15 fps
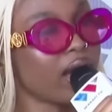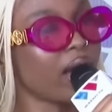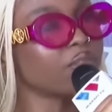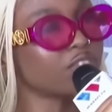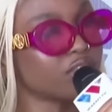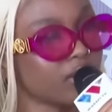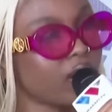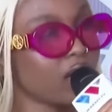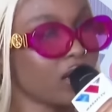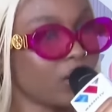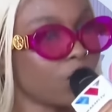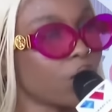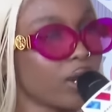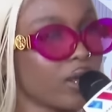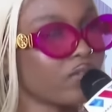I'm staying
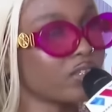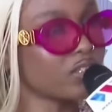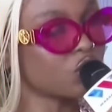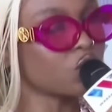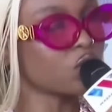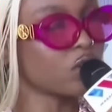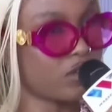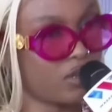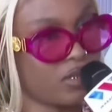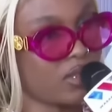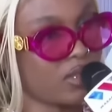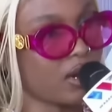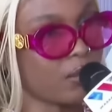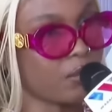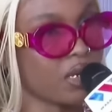in whatever situations
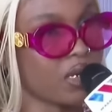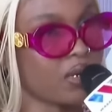that I'm in.